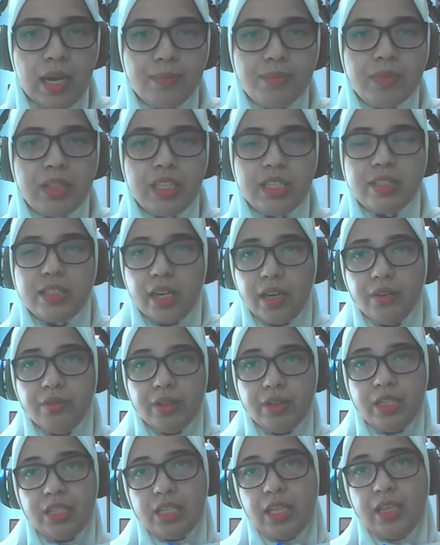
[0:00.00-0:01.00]
The second
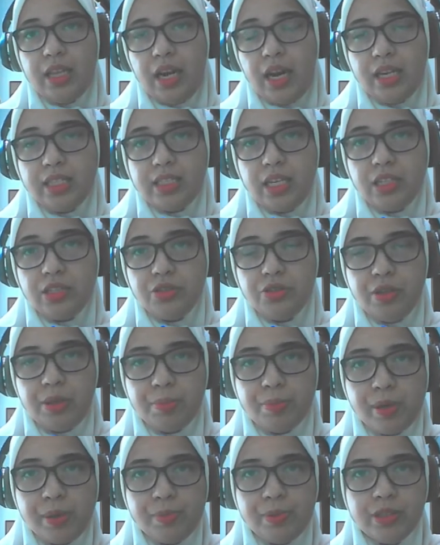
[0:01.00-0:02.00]
reason that I sent to a
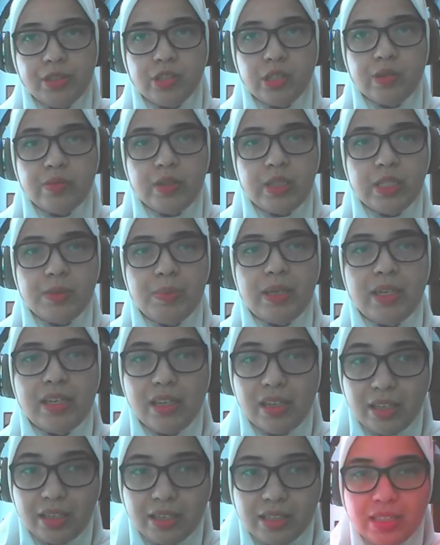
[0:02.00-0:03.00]
preprint server is
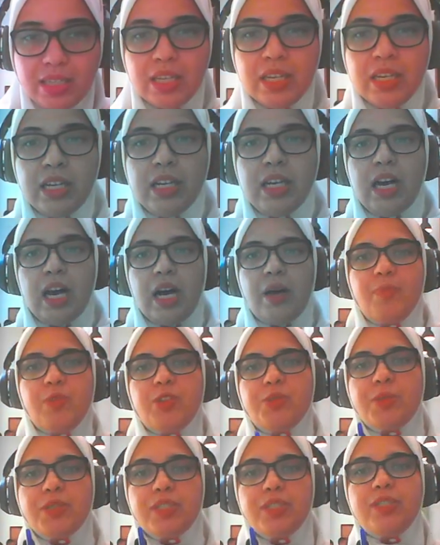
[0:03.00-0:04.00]
because,
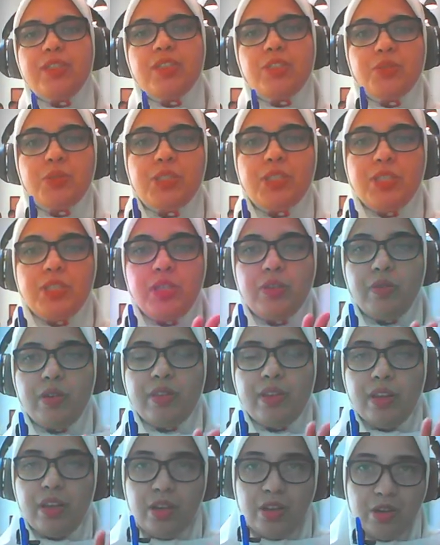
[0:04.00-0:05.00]
especially since we're dealing with
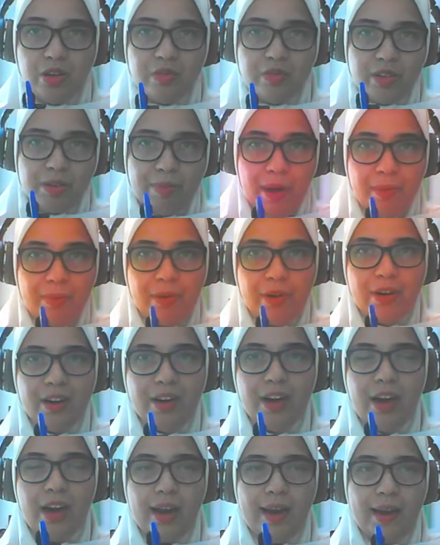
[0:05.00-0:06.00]
a COVID
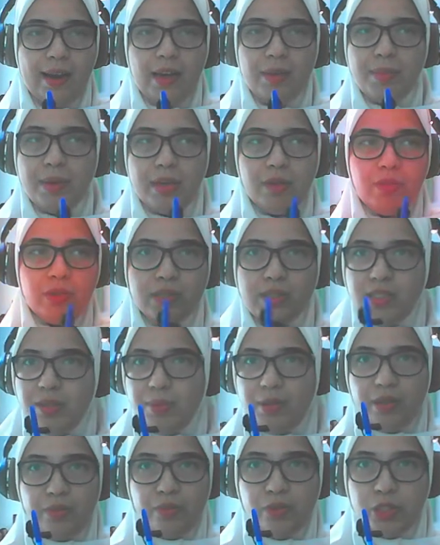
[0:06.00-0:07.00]
paper, anybody wants to
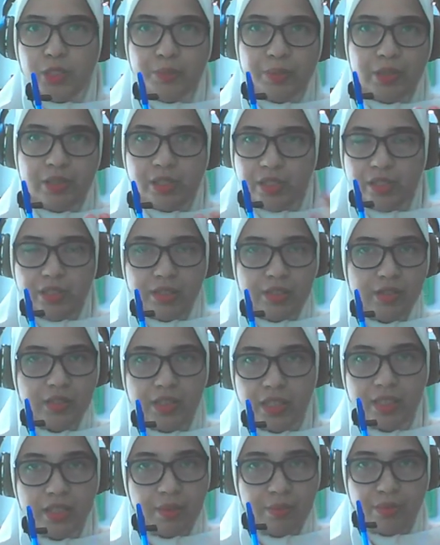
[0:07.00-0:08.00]
be the first person to
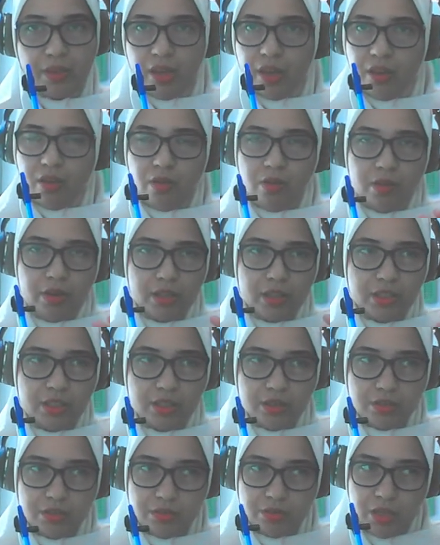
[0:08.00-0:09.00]
say something or
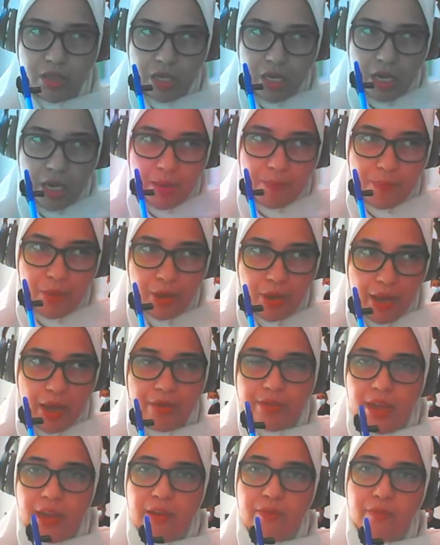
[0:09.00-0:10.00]
to put
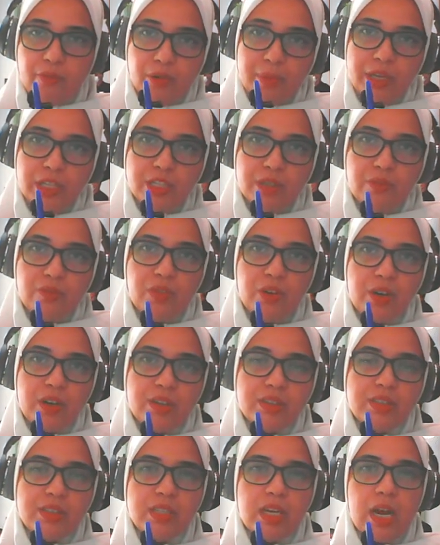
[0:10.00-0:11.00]
out that information
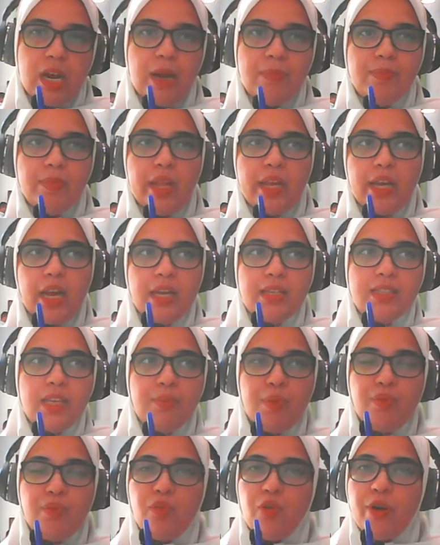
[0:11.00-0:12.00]
first. Like I said
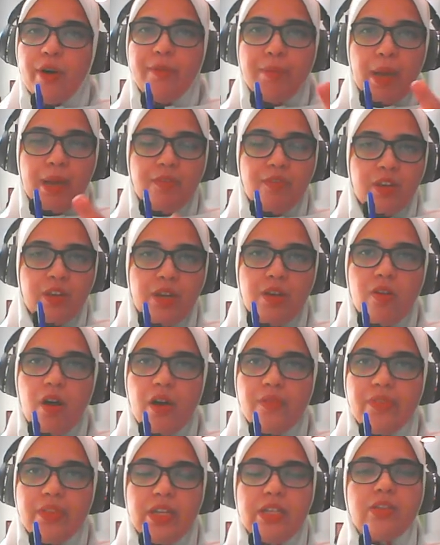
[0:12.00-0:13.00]
before in my video
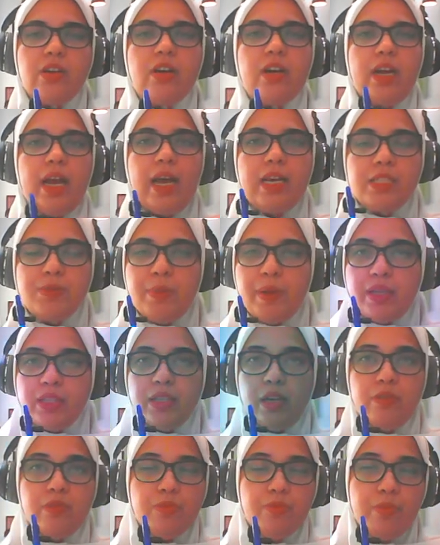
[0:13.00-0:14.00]
on the dark aspects
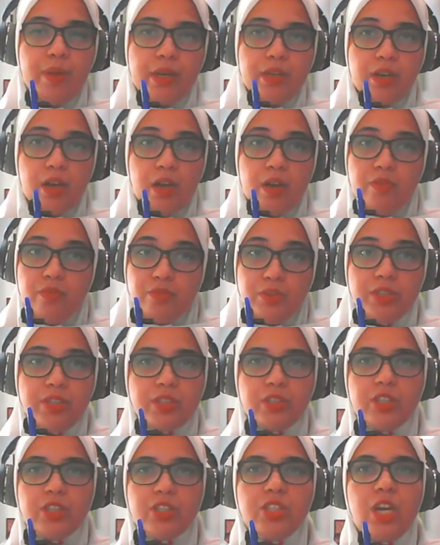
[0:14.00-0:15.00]
of
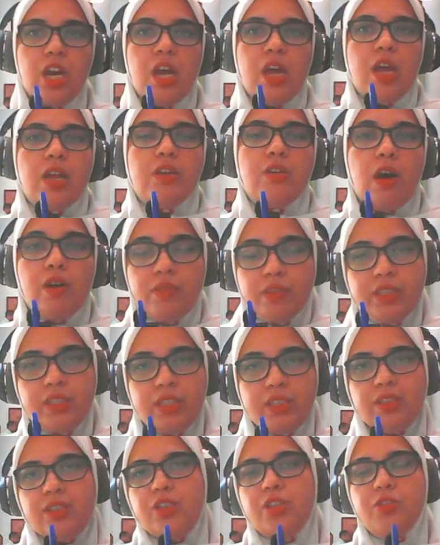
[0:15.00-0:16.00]
research, novelty
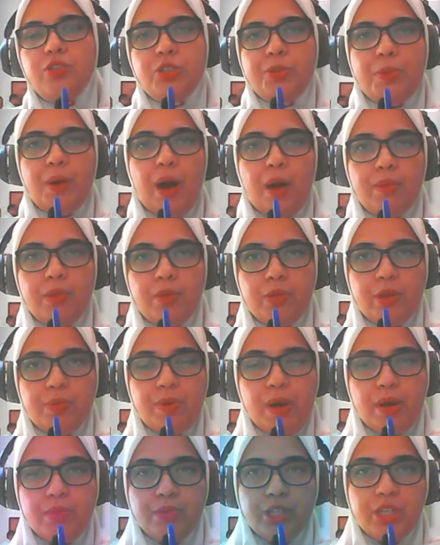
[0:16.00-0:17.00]
is a huge problem with
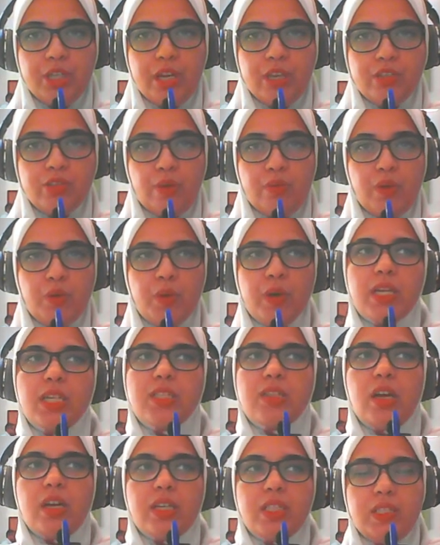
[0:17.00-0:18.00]
publishing. So if your work is
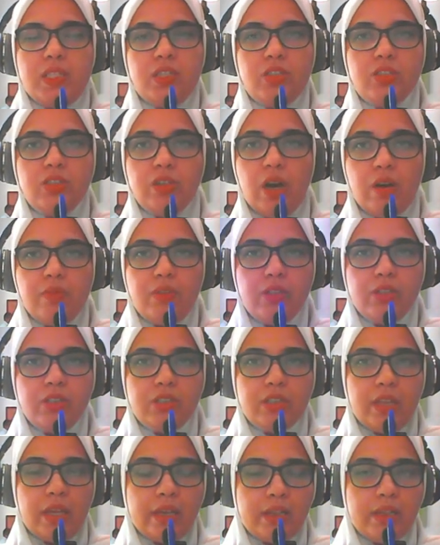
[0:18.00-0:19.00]
not considered novel, you're
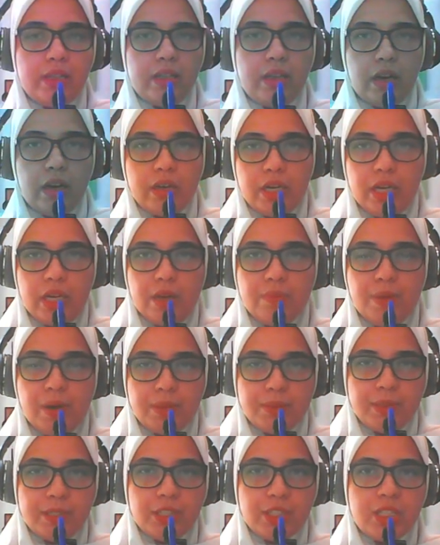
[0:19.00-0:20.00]
likely not going to get
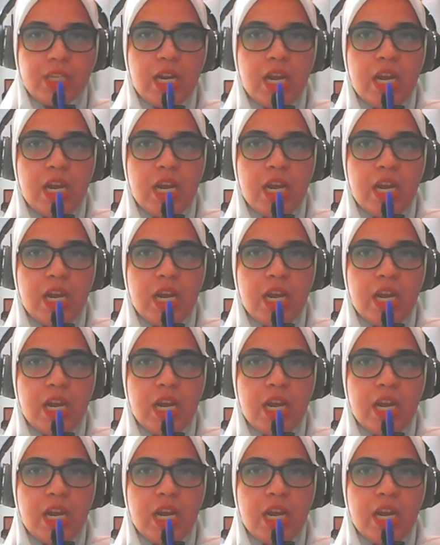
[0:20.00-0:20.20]
published.